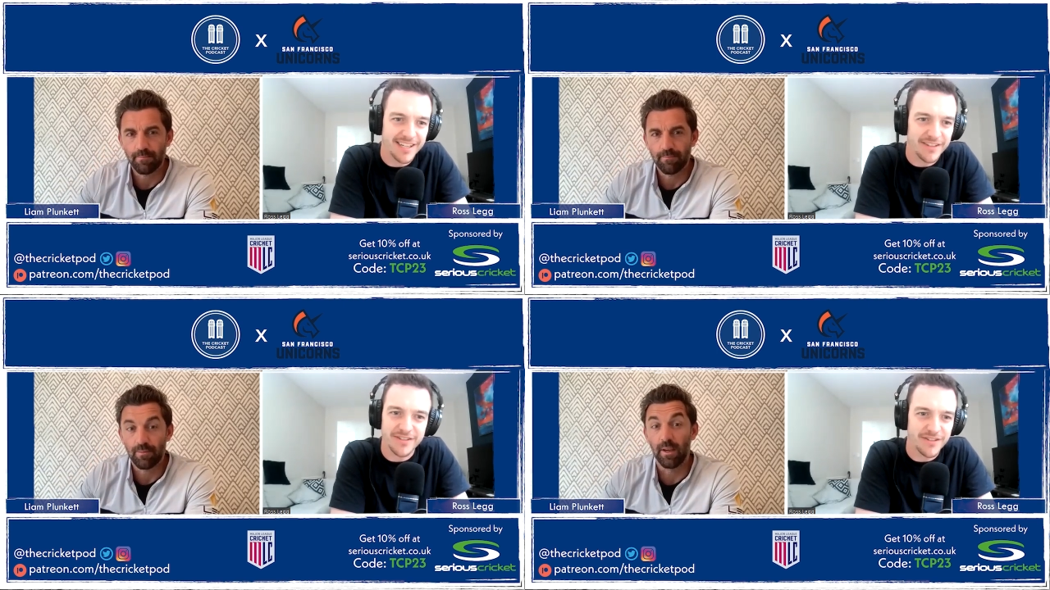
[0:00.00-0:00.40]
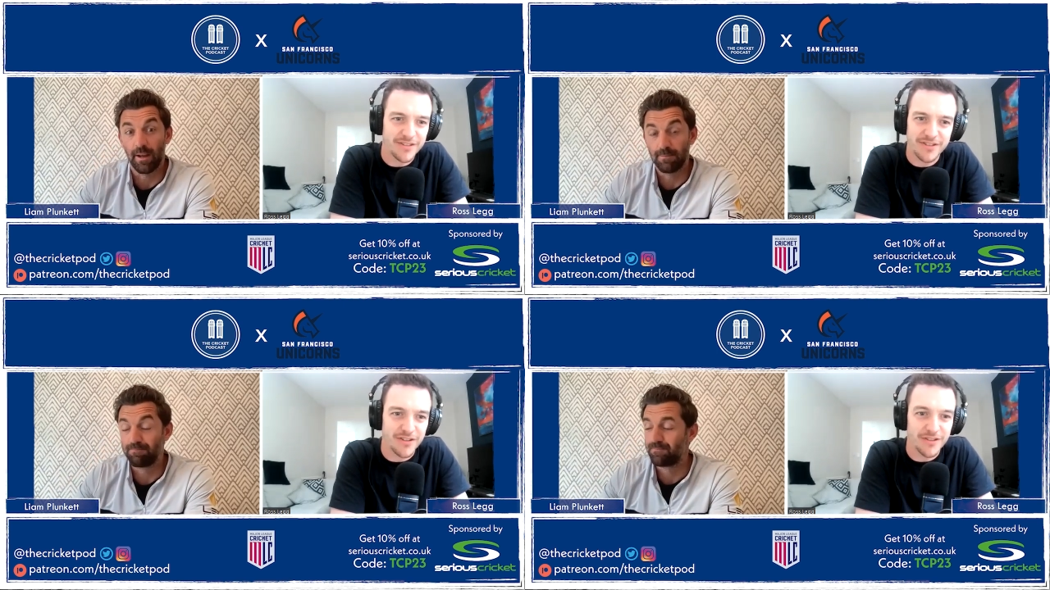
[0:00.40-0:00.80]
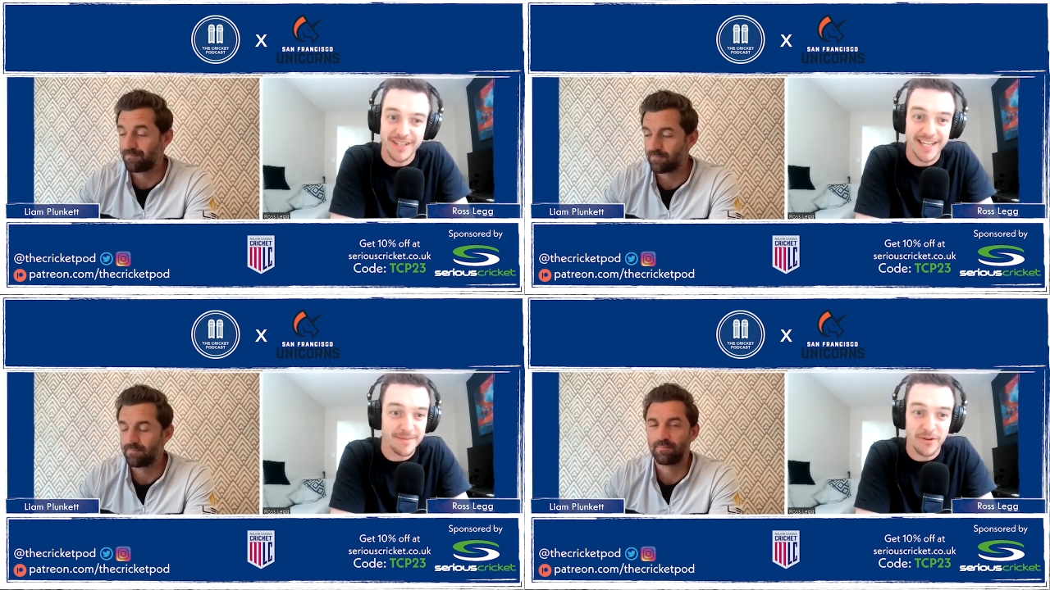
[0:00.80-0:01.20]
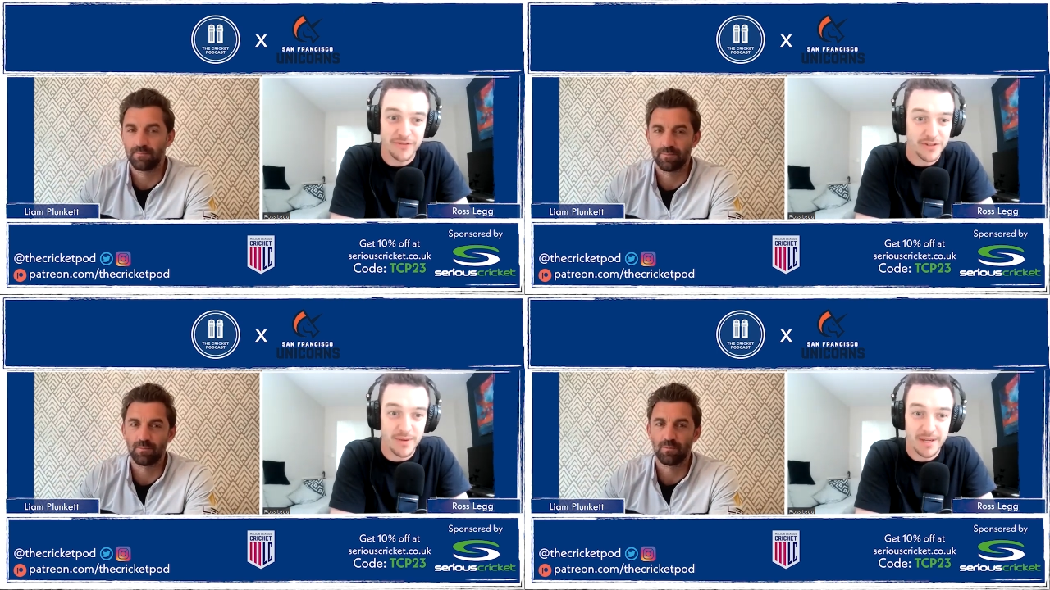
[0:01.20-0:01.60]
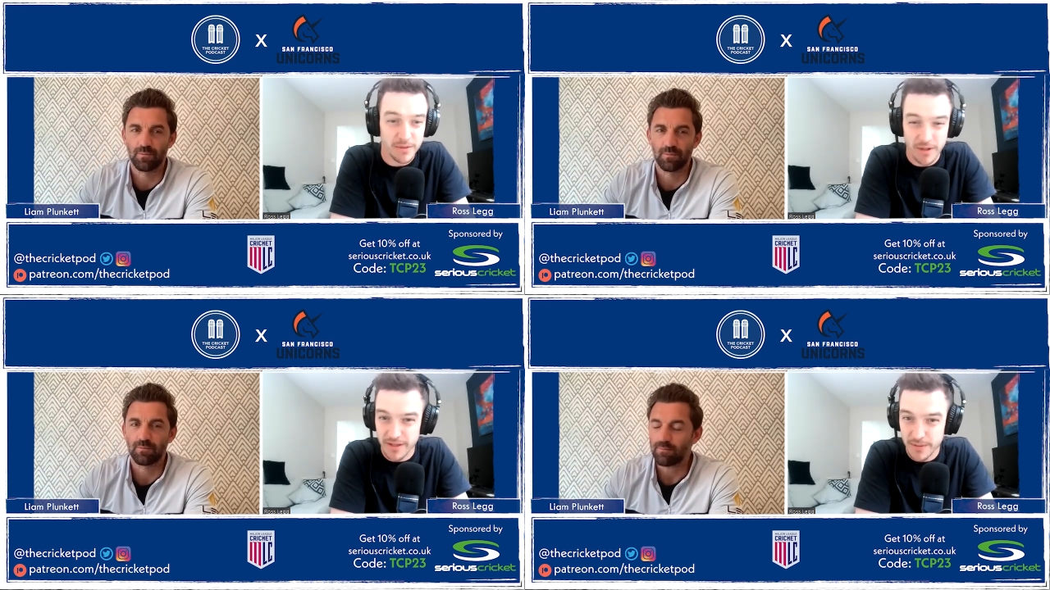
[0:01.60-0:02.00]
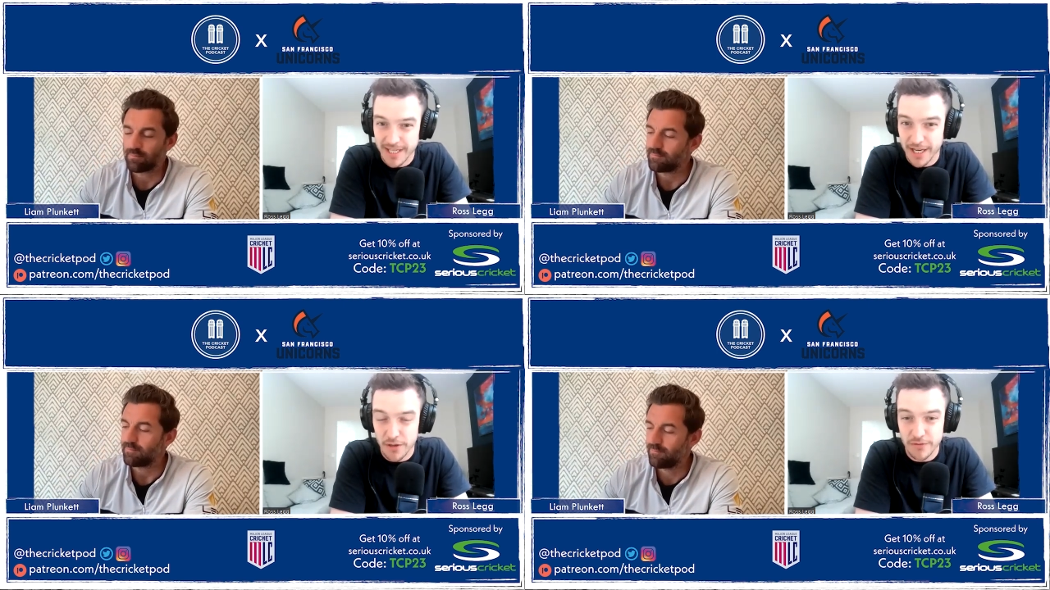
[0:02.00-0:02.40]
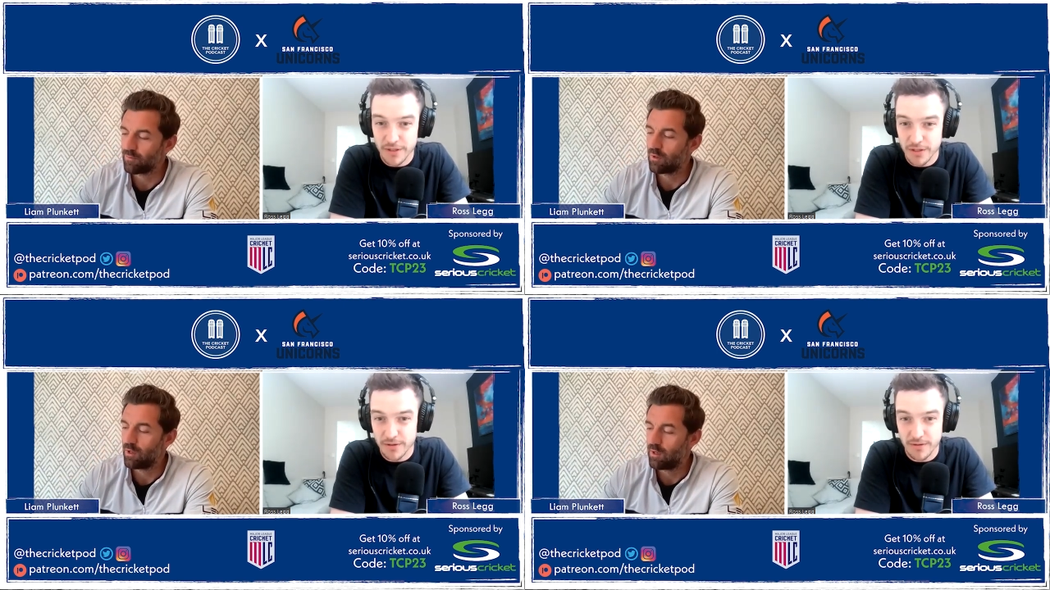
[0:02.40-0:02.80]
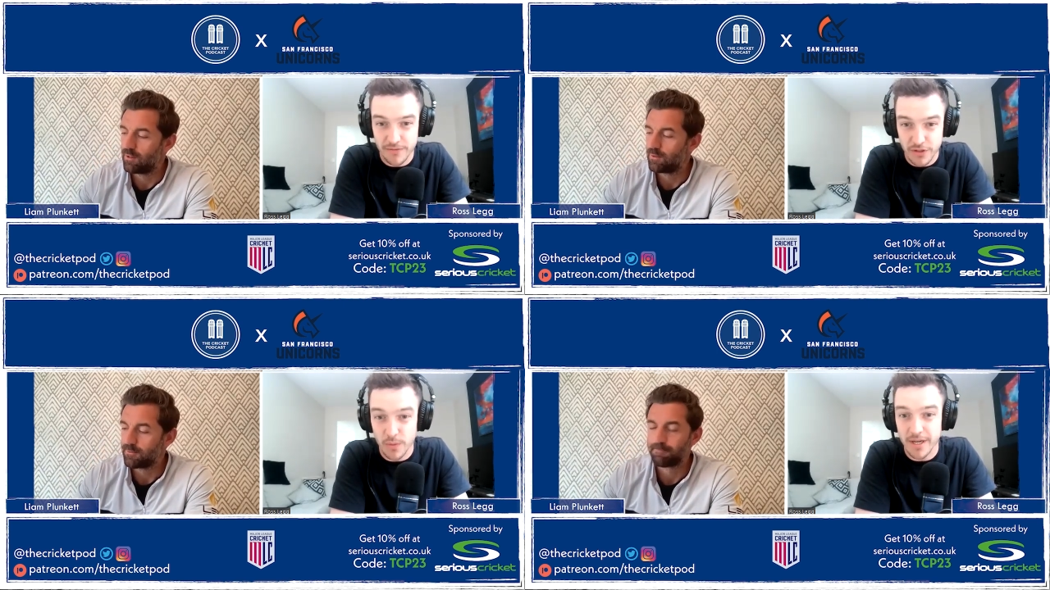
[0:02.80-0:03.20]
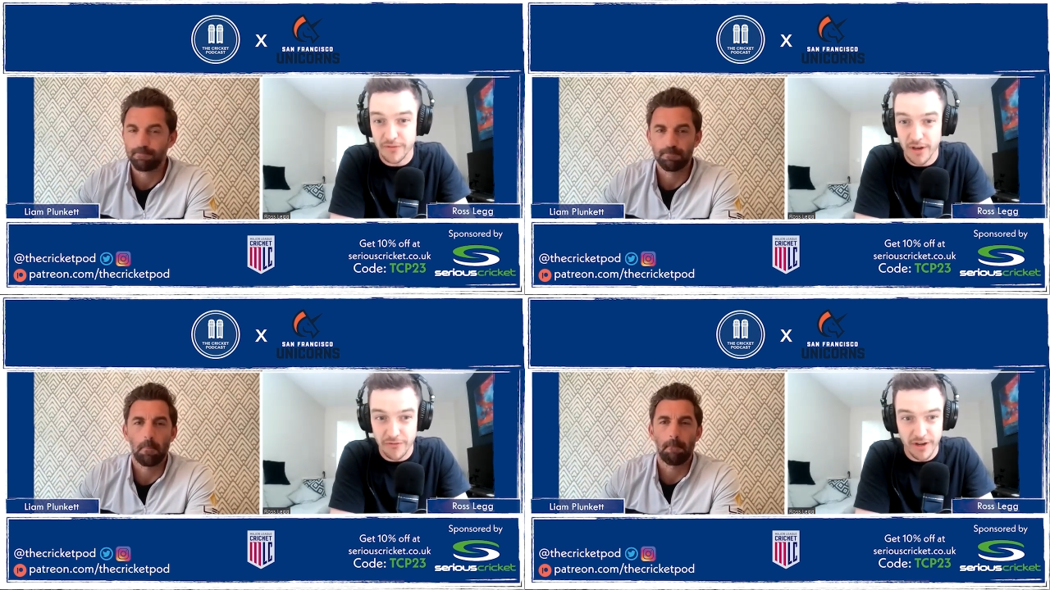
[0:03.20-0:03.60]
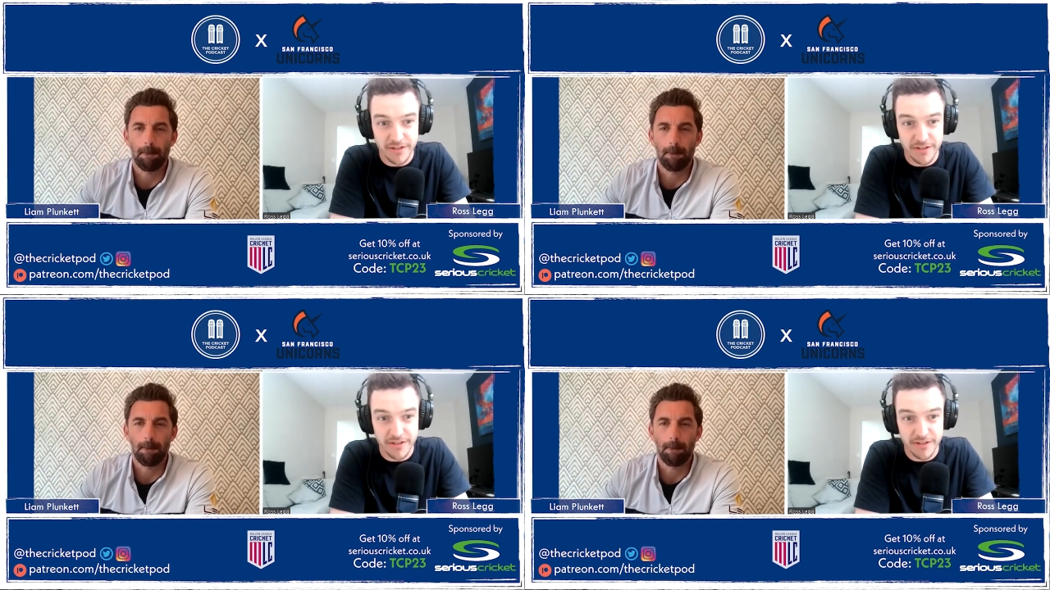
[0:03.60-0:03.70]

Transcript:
Speaker 1: England couldn't hit him off the square. It was I think it was ten overs for twenty five